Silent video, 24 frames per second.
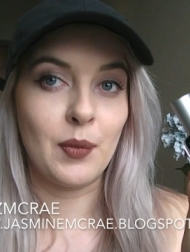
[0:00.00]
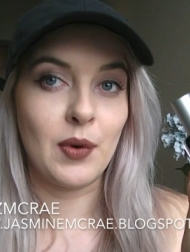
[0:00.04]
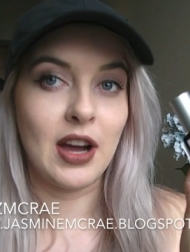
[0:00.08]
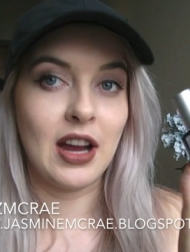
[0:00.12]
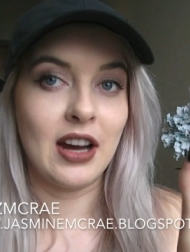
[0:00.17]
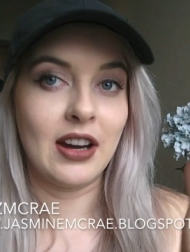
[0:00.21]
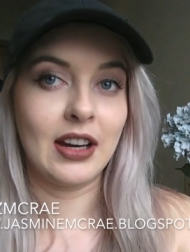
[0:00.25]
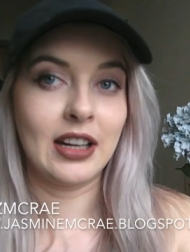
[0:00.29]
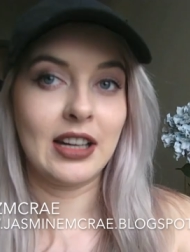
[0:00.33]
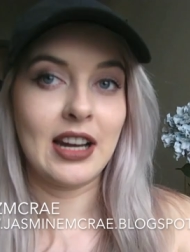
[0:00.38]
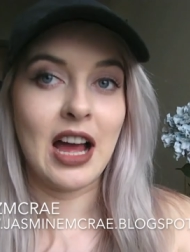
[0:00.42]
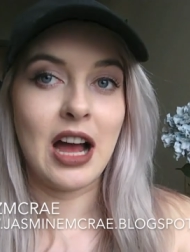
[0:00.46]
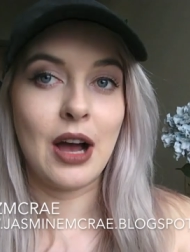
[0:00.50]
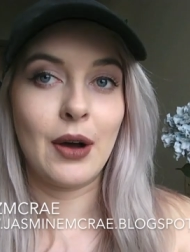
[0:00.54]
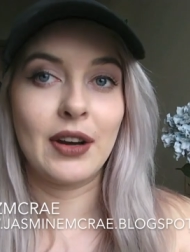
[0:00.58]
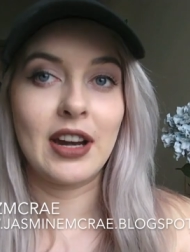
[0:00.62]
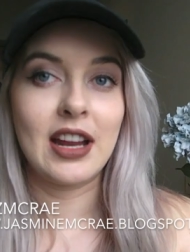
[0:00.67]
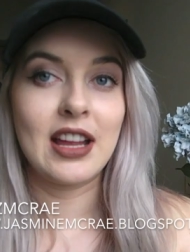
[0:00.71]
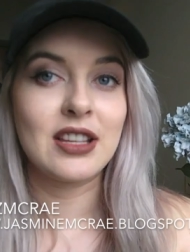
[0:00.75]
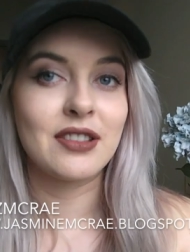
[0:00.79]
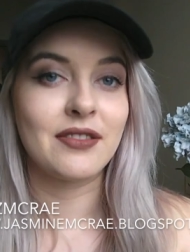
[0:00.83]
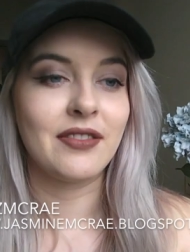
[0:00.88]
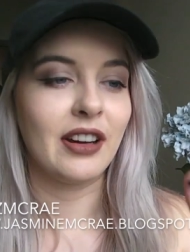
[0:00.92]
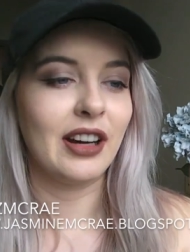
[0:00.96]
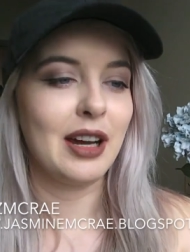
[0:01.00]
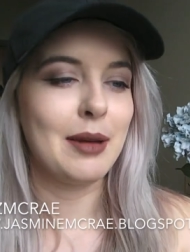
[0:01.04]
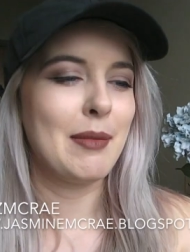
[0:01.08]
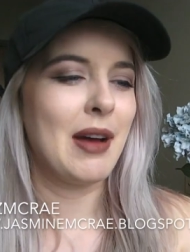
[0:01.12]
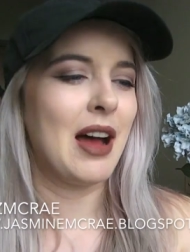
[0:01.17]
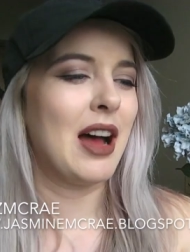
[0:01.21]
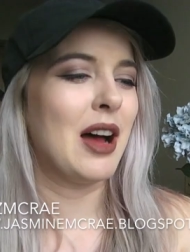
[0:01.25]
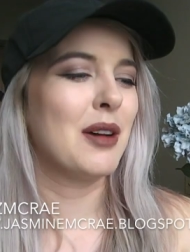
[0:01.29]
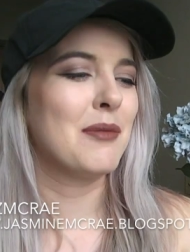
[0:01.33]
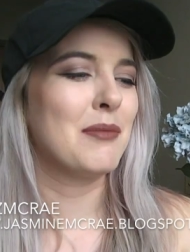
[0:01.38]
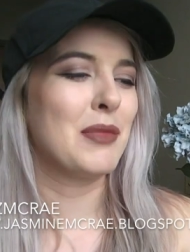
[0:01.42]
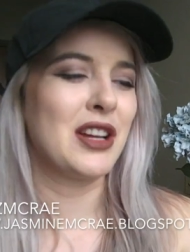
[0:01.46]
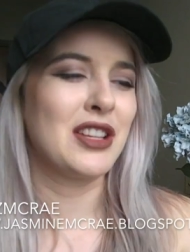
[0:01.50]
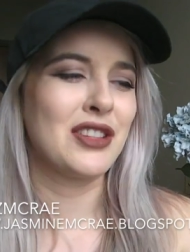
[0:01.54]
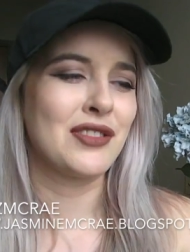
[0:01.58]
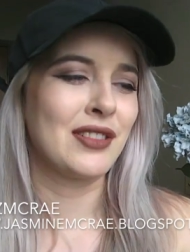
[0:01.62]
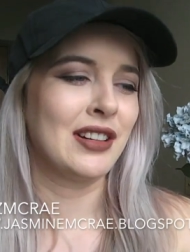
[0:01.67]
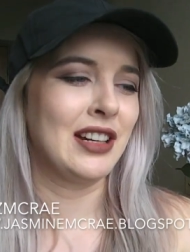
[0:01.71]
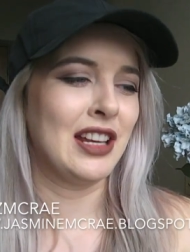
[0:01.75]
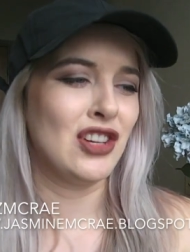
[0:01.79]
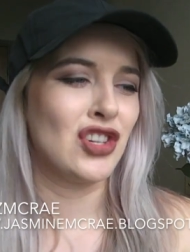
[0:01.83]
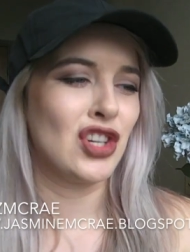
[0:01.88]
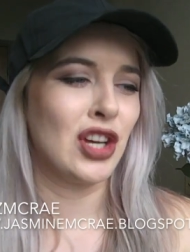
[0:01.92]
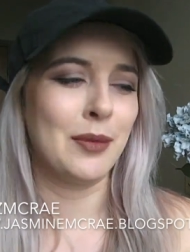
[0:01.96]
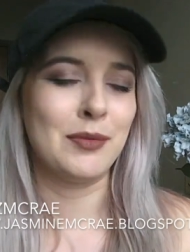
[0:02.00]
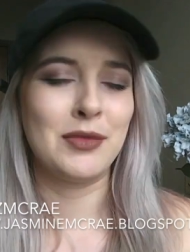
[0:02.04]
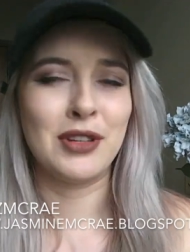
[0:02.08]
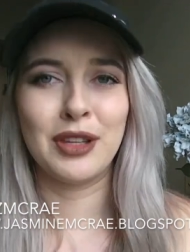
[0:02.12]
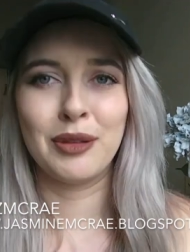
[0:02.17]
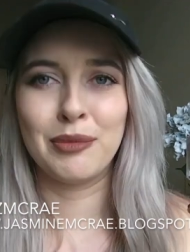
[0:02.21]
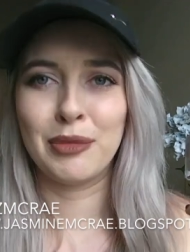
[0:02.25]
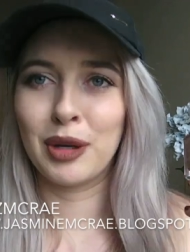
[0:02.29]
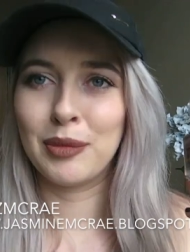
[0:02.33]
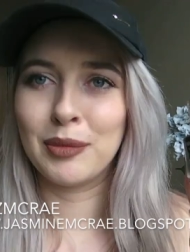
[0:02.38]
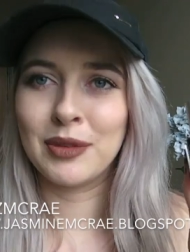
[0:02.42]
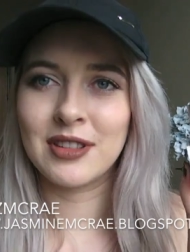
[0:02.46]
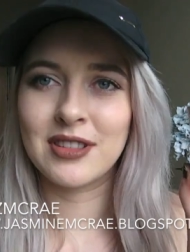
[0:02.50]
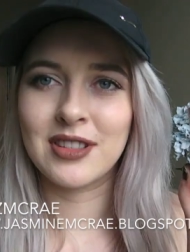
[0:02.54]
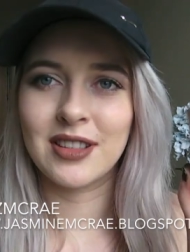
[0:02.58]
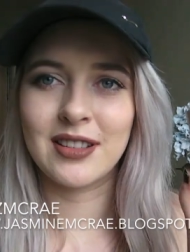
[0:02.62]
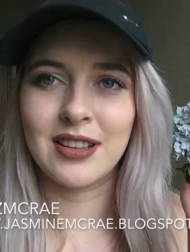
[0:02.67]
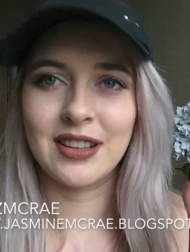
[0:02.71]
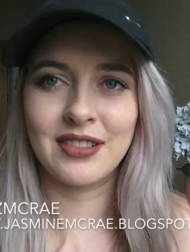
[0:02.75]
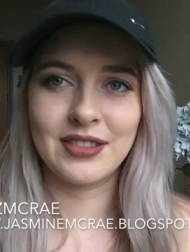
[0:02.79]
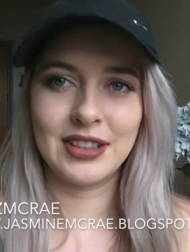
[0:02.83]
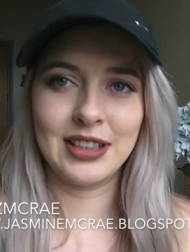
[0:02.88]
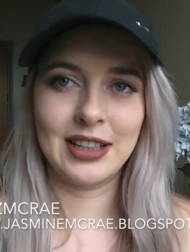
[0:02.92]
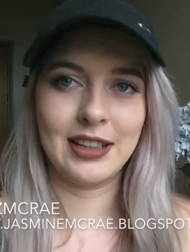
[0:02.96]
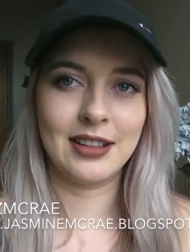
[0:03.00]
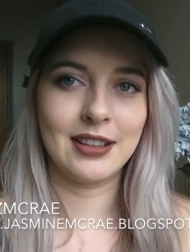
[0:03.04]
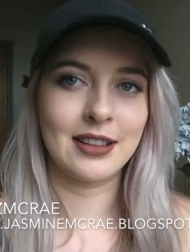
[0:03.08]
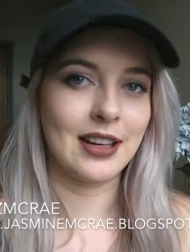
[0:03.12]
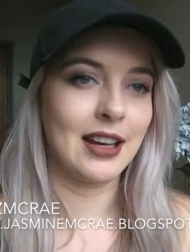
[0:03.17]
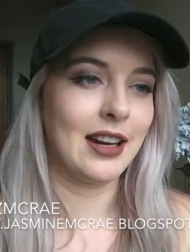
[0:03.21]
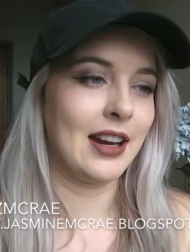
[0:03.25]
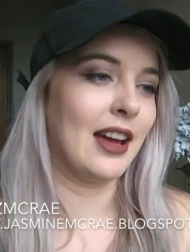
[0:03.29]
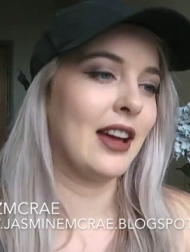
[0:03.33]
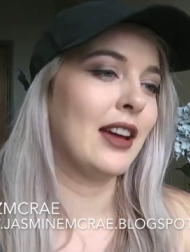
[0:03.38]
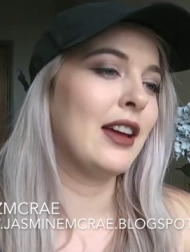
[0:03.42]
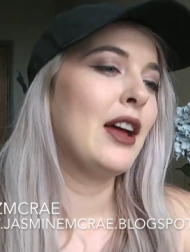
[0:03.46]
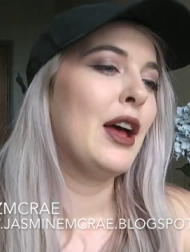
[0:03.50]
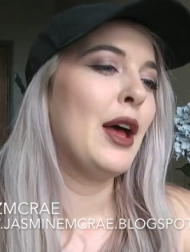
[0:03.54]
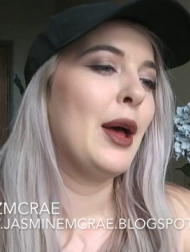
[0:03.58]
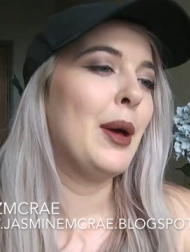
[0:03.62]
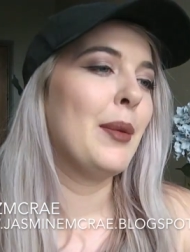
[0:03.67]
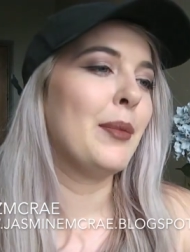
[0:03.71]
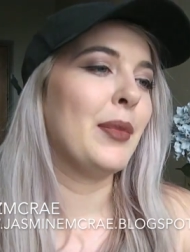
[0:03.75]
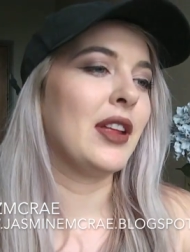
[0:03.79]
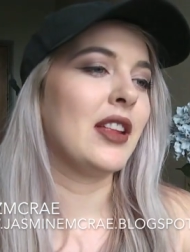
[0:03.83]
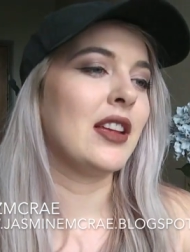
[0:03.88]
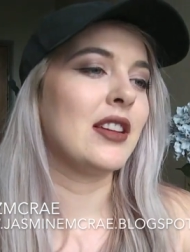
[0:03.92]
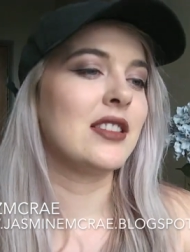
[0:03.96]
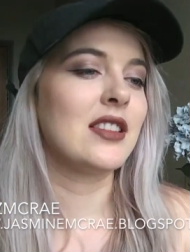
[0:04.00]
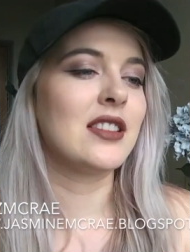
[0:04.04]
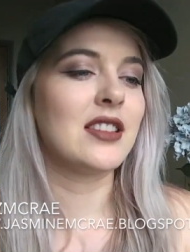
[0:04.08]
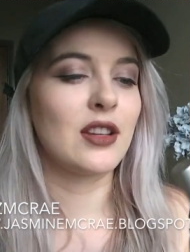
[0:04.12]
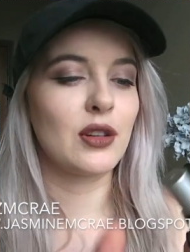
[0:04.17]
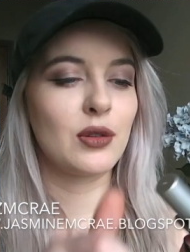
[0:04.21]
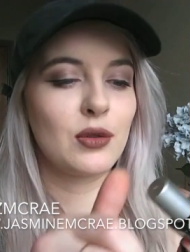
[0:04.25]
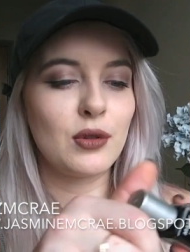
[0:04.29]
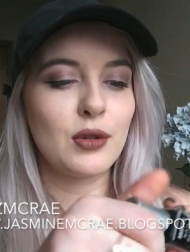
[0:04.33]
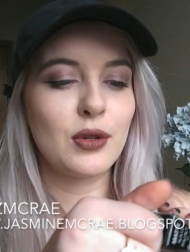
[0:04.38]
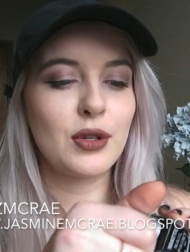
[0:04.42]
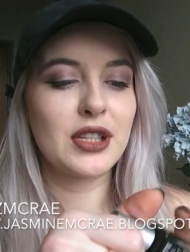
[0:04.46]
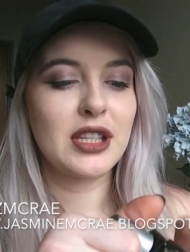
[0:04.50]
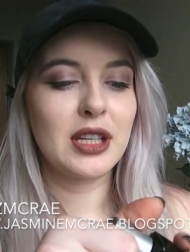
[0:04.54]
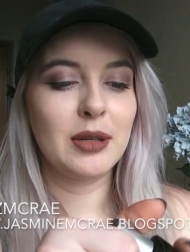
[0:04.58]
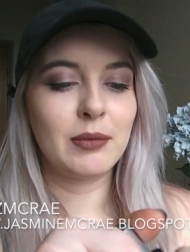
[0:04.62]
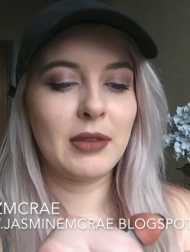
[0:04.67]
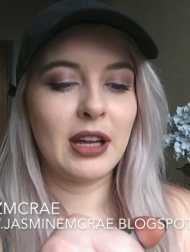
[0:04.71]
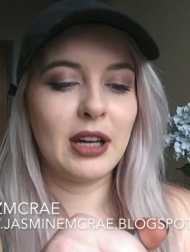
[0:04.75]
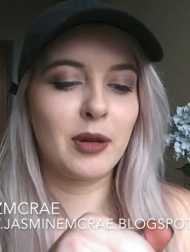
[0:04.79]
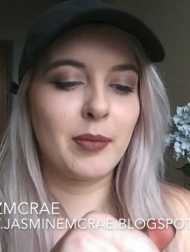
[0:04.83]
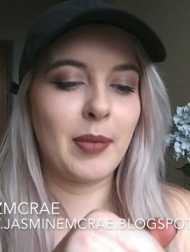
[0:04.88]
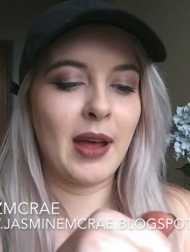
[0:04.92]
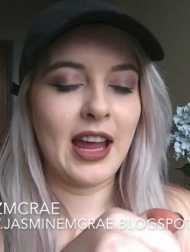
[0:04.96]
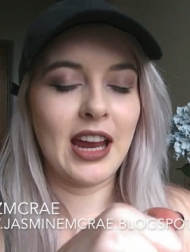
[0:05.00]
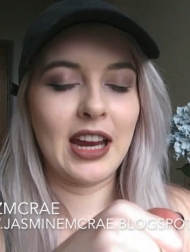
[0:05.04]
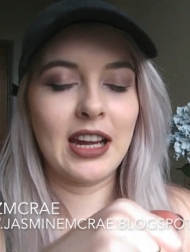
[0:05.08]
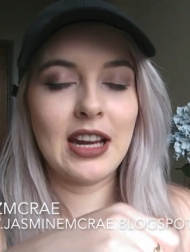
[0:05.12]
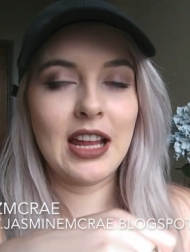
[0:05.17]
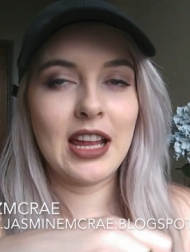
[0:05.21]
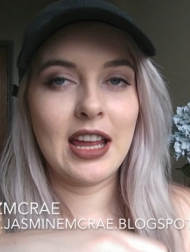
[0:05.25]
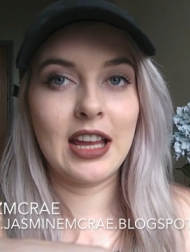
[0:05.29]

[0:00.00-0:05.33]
wearing now, and it is very matte. Mine's really chipped at the moment, so don't really look at it, but this is an awesome nail paint.